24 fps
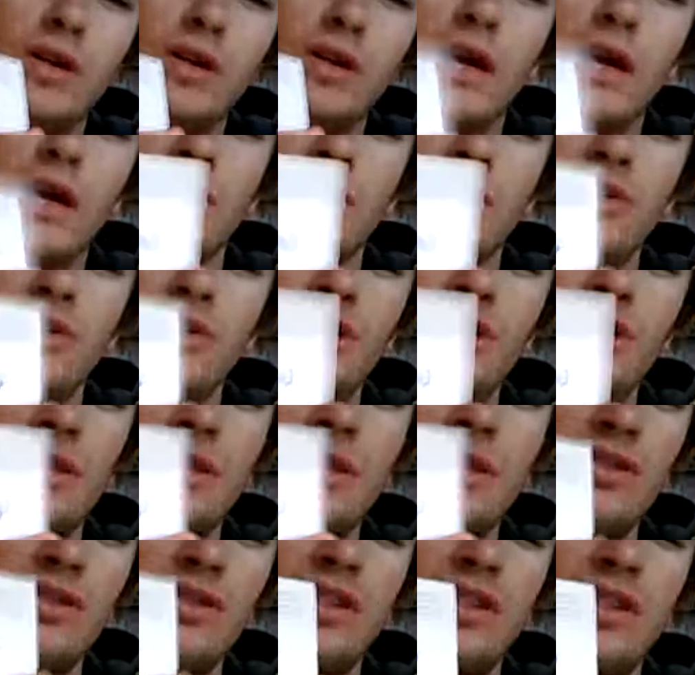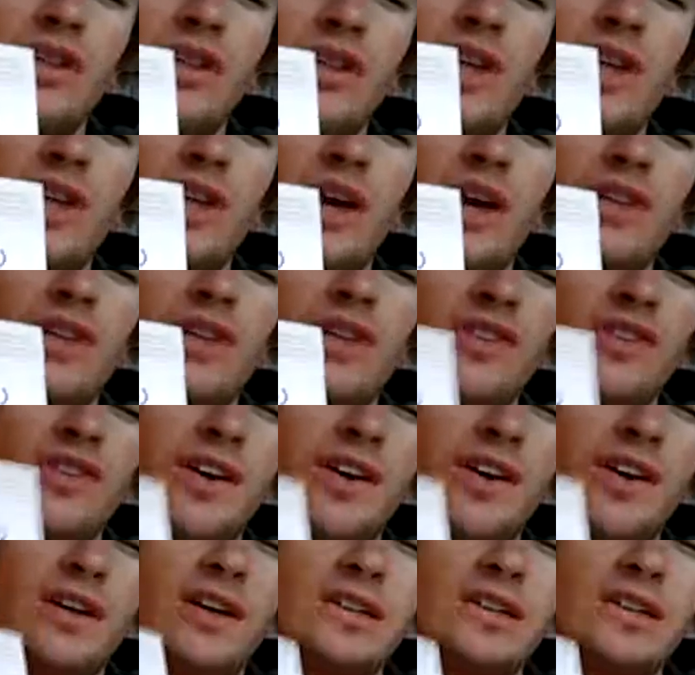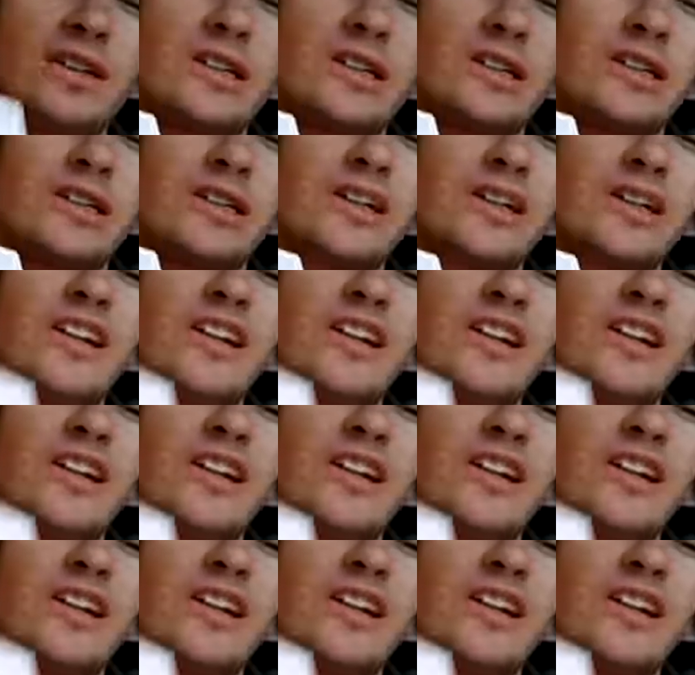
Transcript: other things such as like uh,